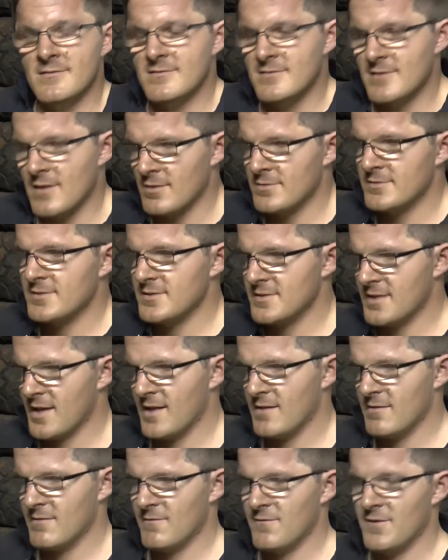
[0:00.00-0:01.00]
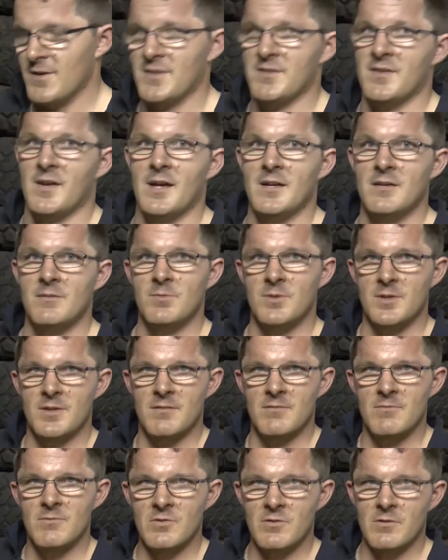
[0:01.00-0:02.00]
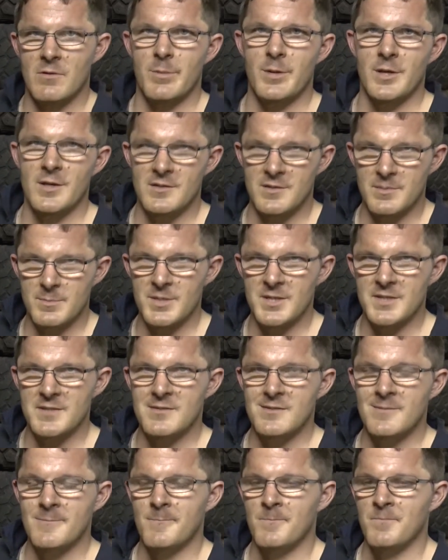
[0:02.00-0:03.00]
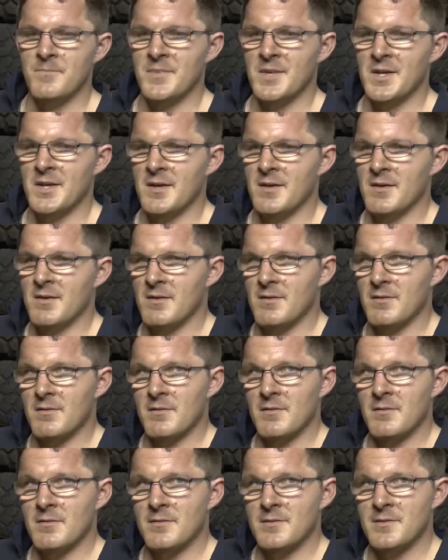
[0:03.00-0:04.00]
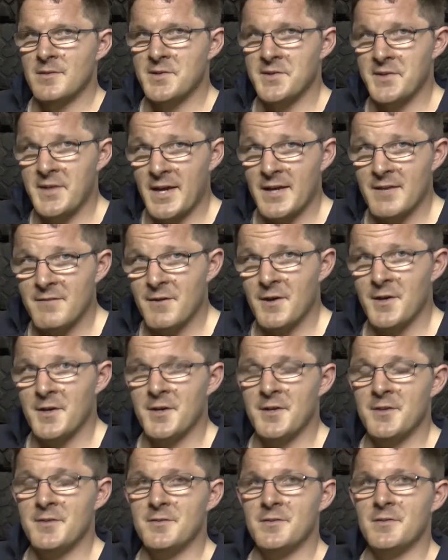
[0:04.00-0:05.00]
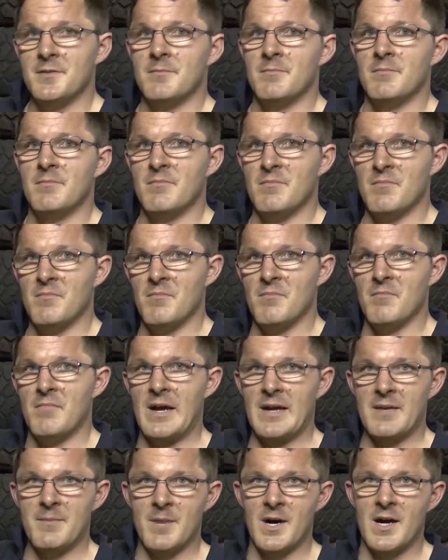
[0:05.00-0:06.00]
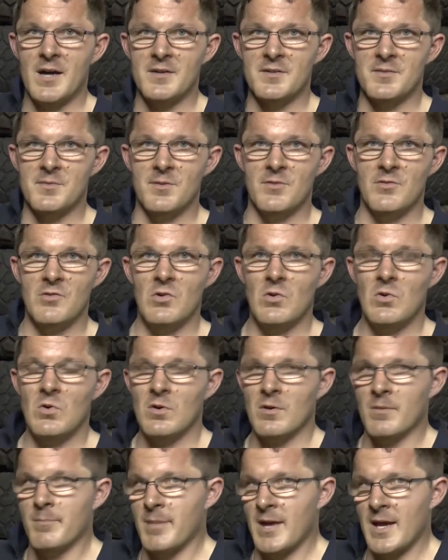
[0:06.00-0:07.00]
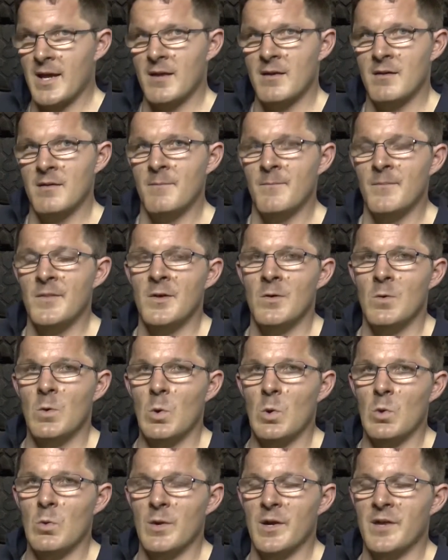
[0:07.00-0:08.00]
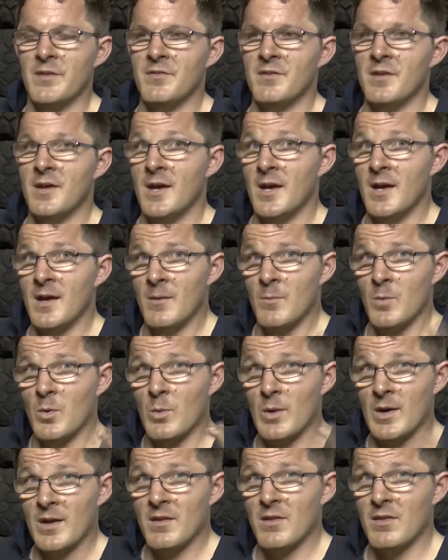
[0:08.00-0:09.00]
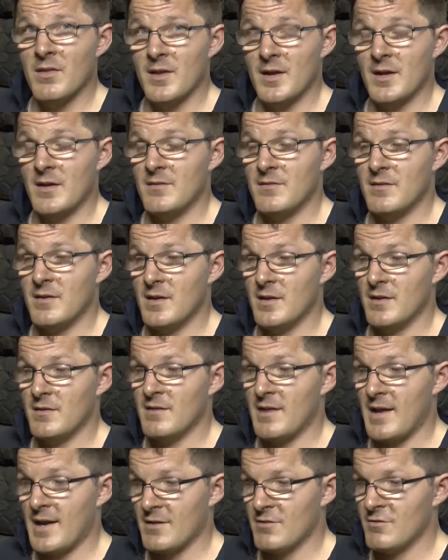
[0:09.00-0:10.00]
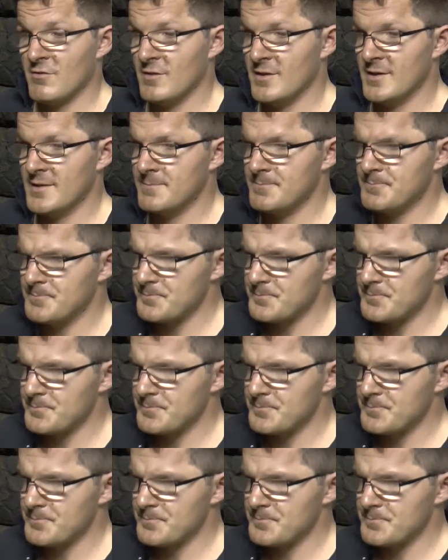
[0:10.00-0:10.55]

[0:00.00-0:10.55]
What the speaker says: don't just get fixated with stripping it to bits. Take photos, make marks with chalk, pen, all the rest. But one of the things is actually